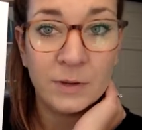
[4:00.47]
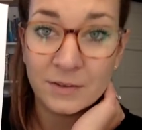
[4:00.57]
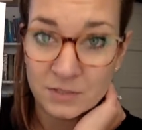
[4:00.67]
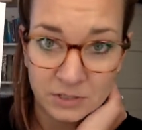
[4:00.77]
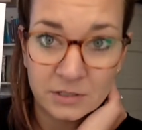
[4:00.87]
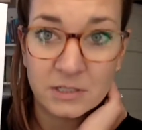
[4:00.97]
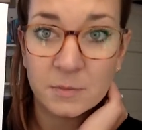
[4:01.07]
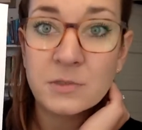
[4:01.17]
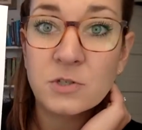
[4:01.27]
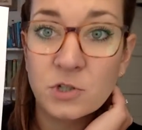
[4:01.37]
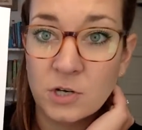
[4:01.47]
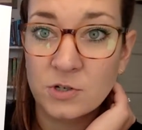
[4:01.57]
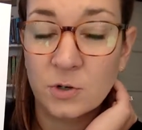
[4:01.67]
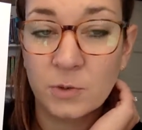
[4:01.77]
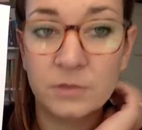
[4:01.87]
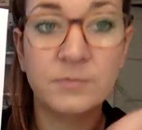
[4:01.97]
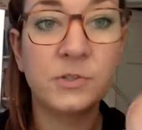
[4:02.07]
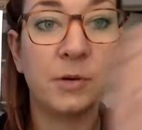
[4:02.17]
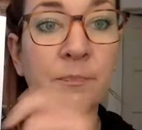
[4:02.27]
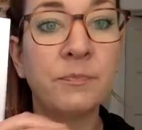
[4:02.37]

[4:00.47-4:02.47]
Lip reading: have stereotypes changed our world. So